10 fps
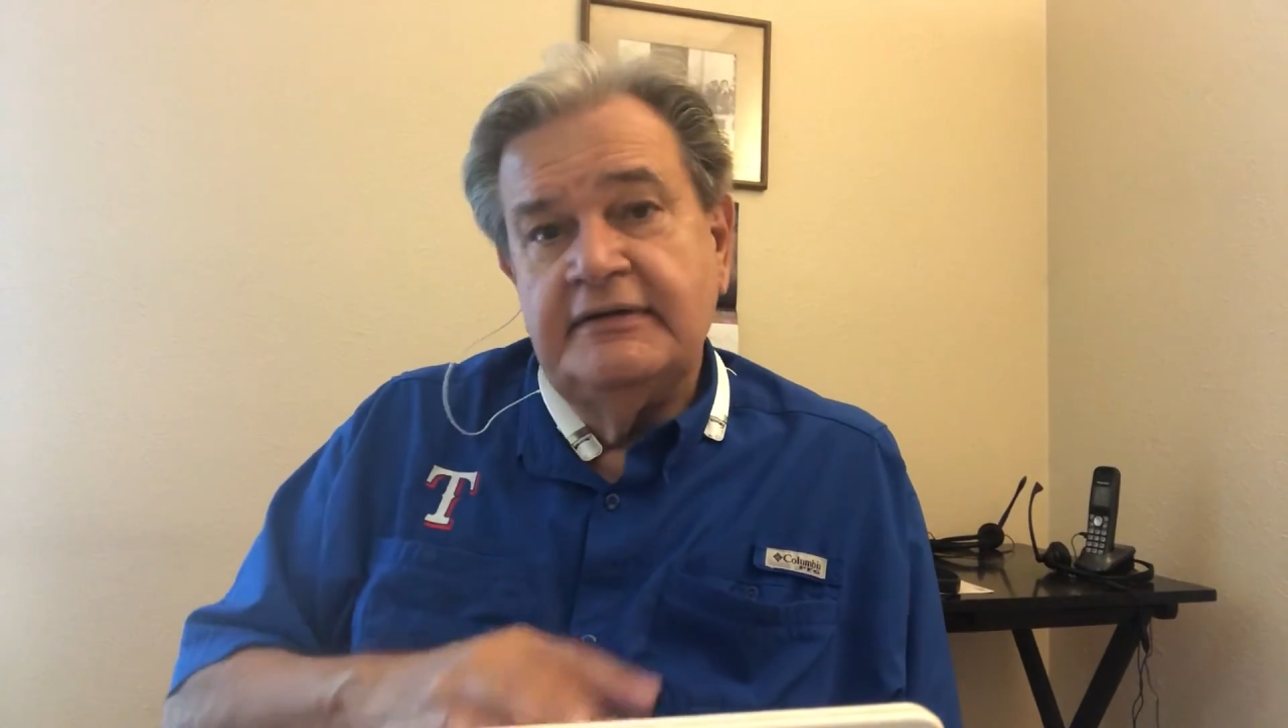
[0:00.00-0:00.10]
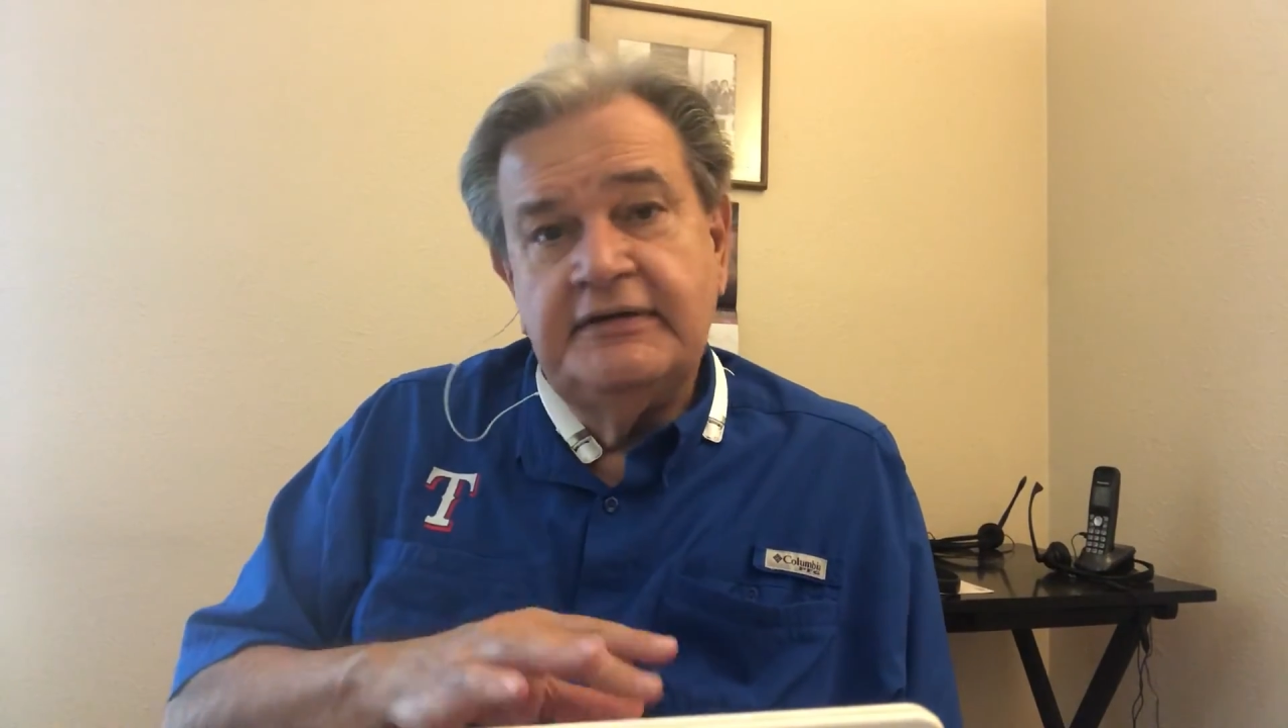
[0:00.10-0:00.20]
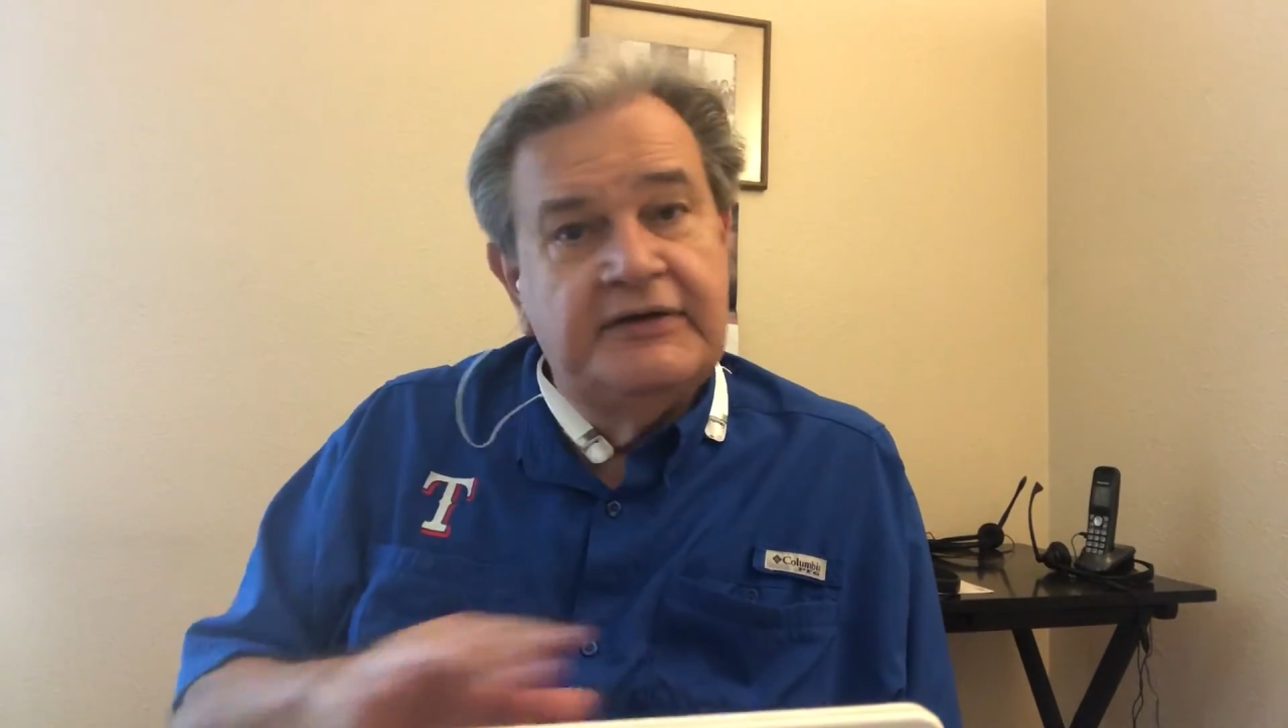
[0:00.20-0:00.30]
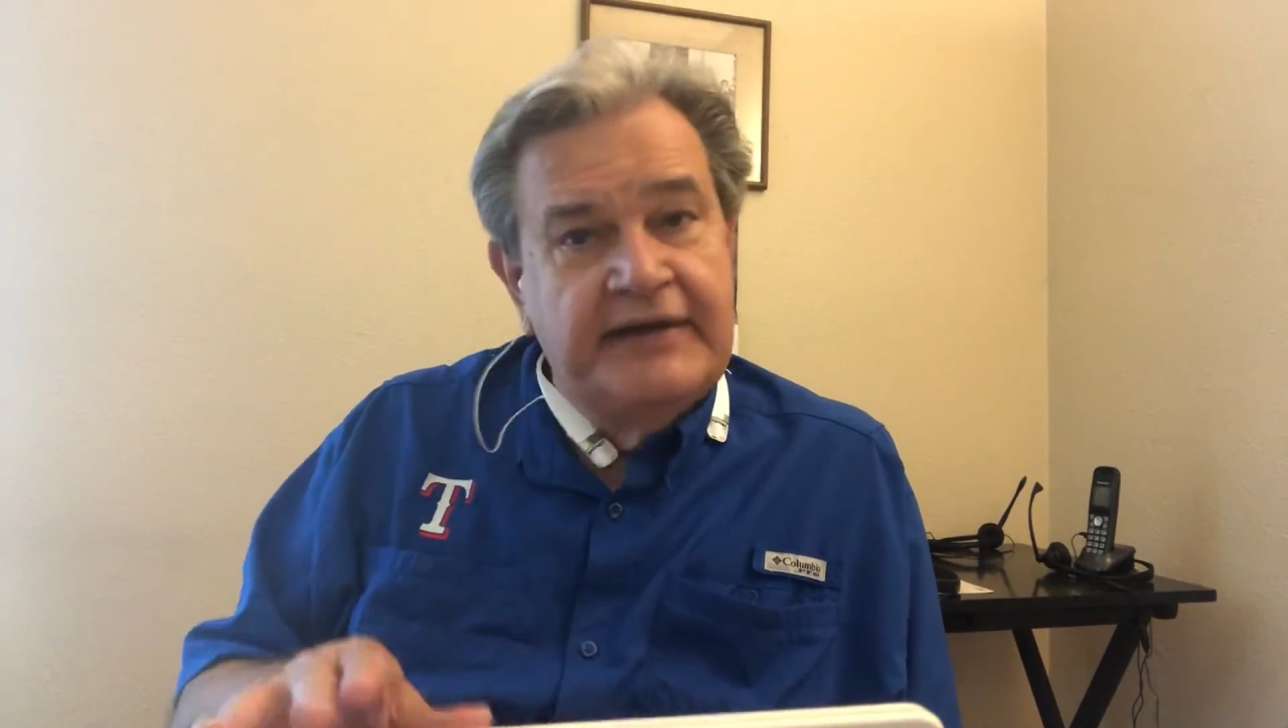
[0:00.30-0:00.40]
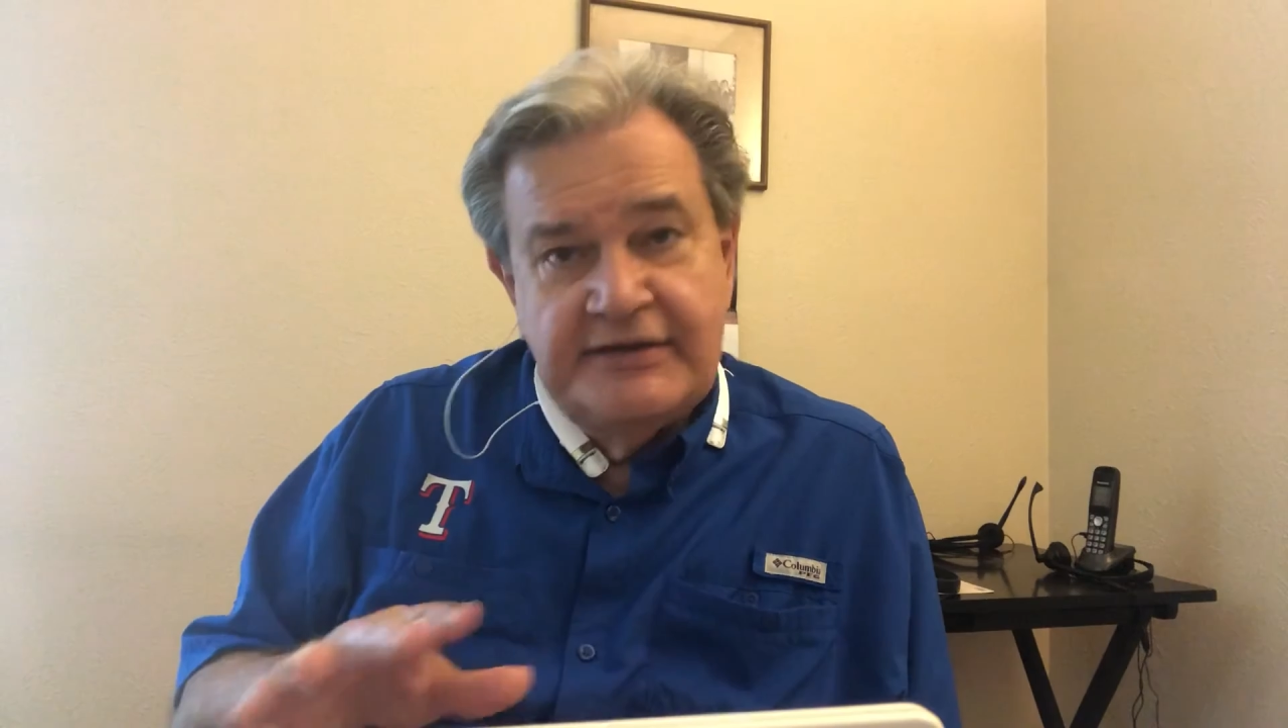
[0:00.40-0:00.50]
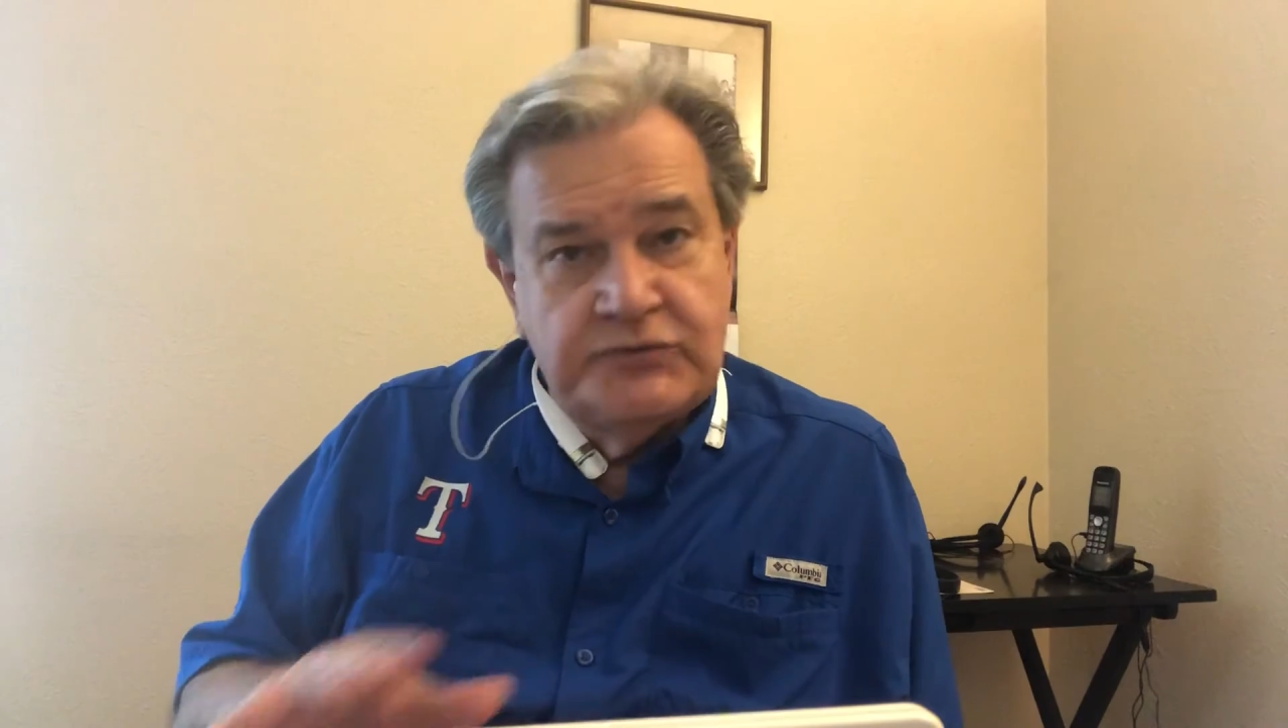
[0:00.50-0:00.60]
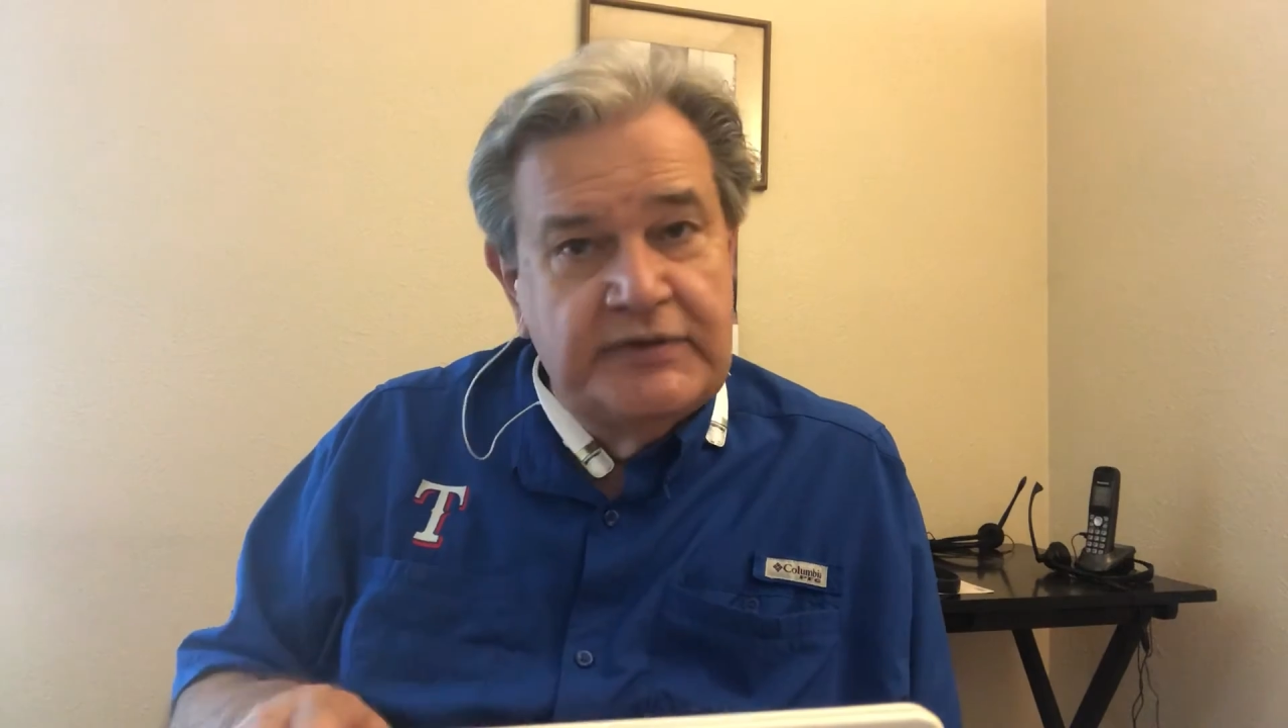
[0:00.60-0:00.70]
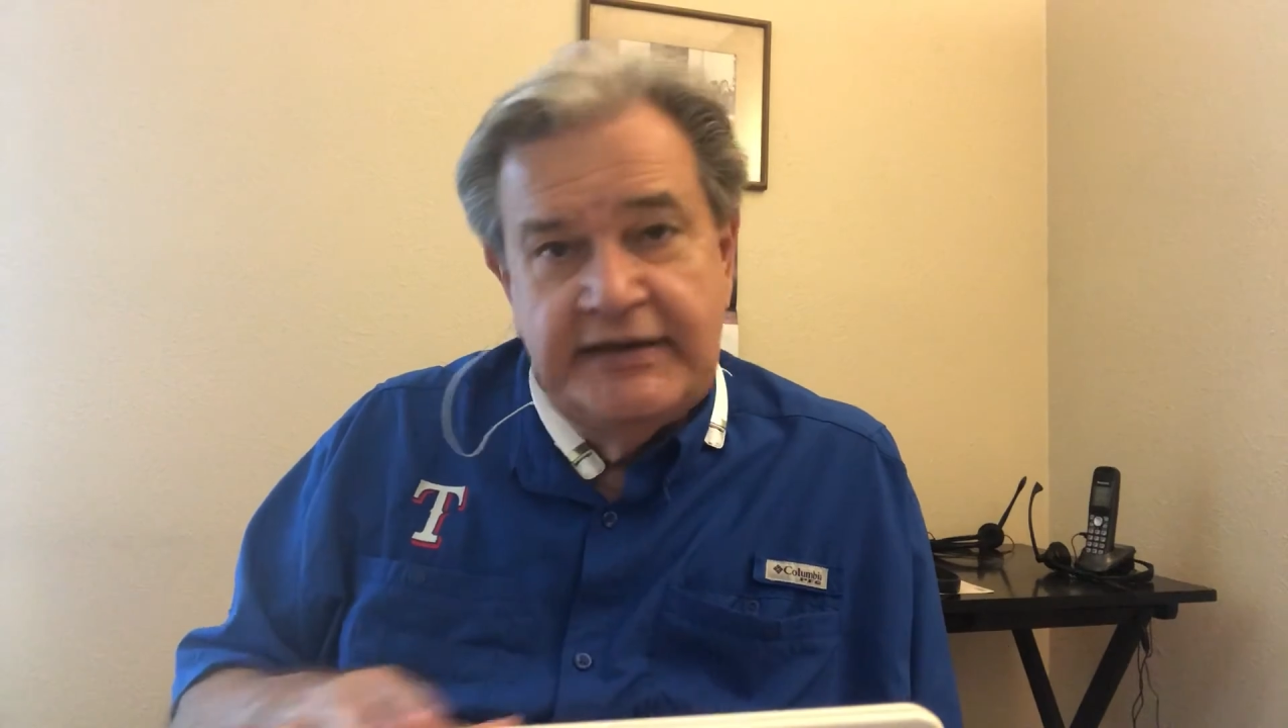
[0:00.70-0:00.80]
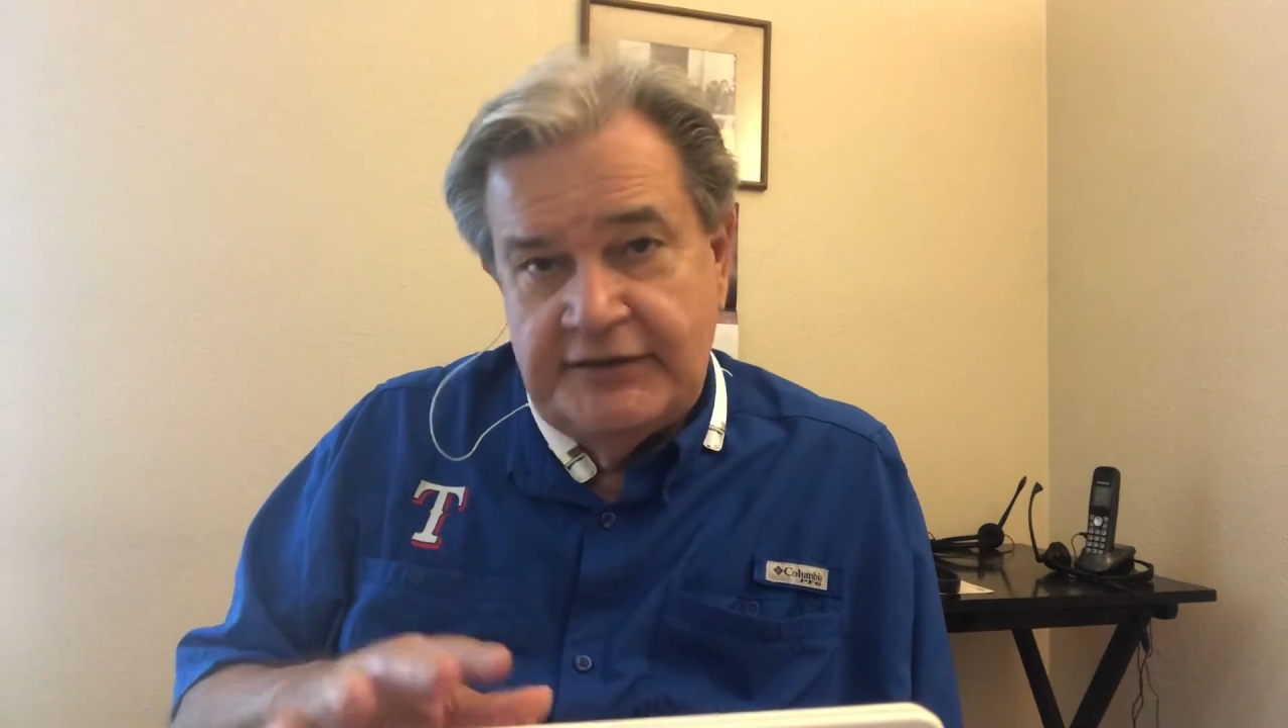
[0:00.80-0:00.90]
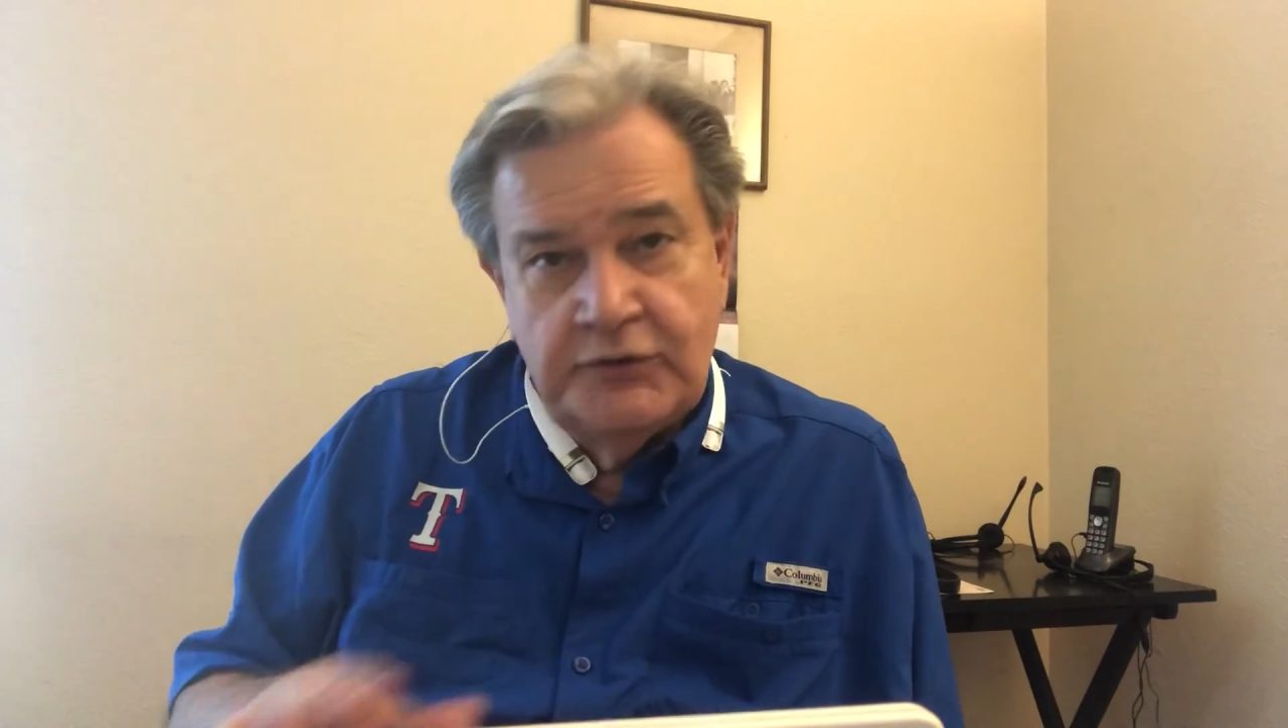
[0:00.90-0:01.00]
There is
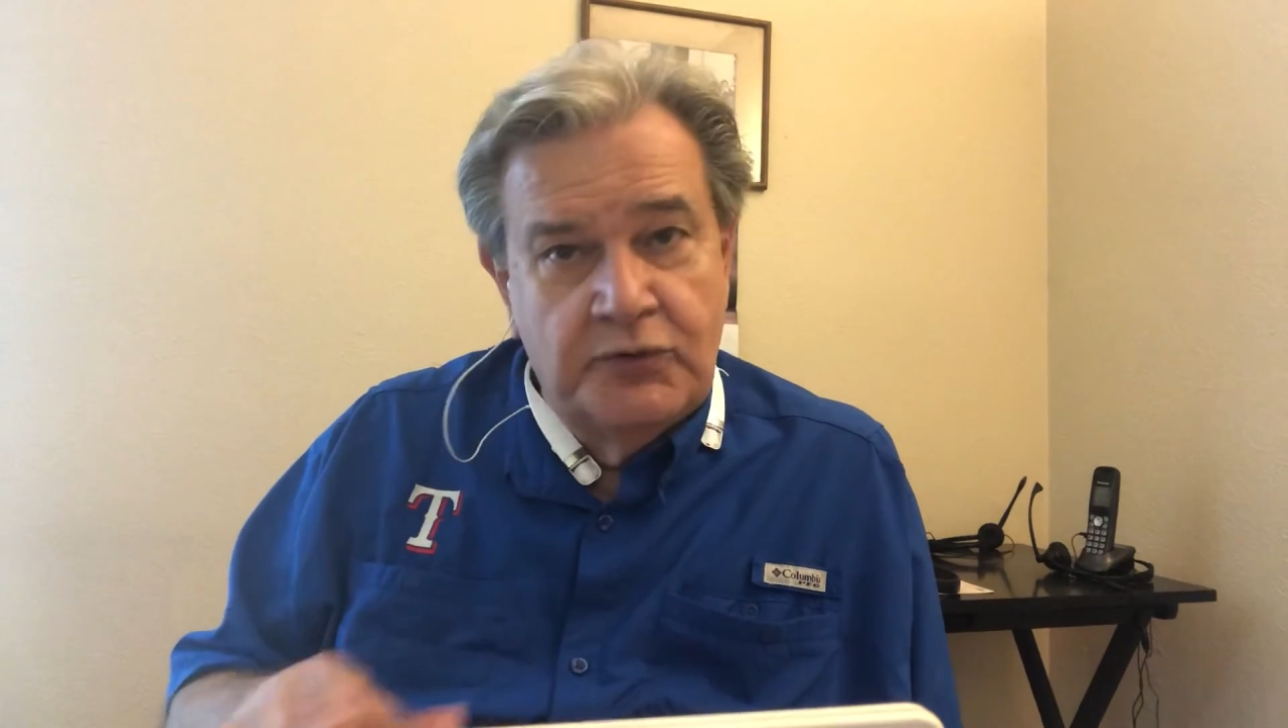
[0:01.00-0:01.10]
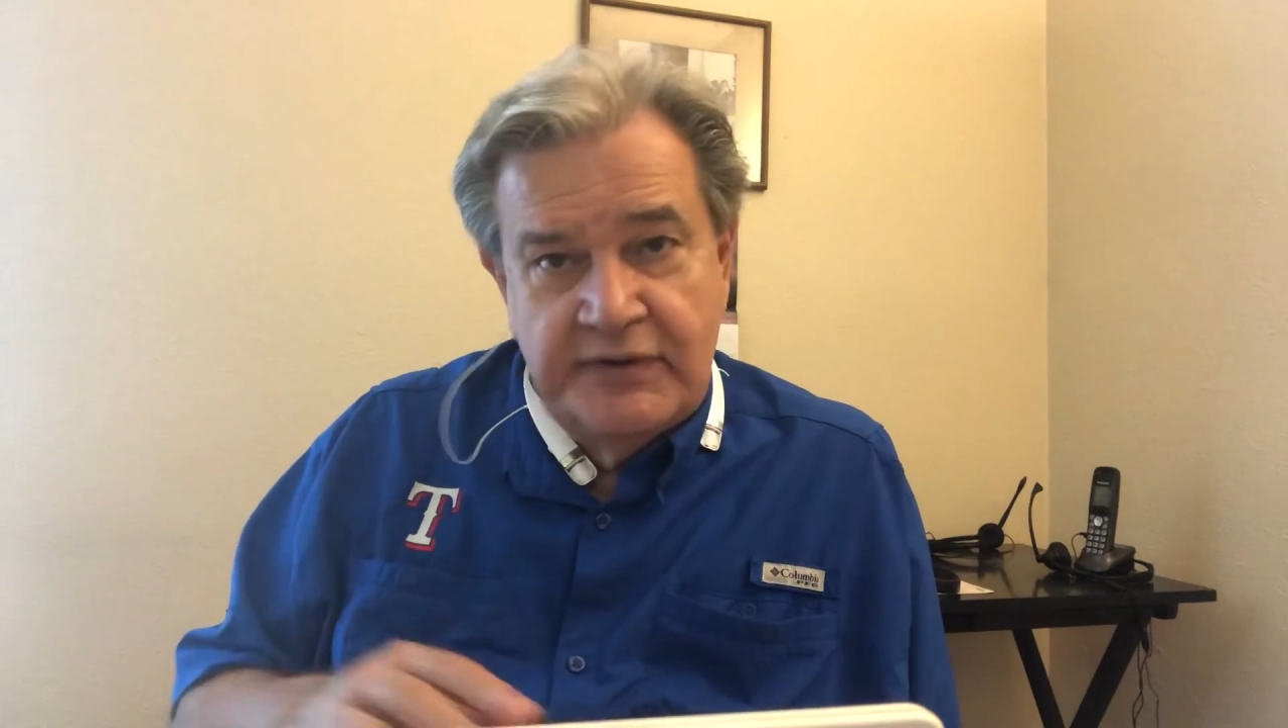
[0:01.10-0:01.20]
really no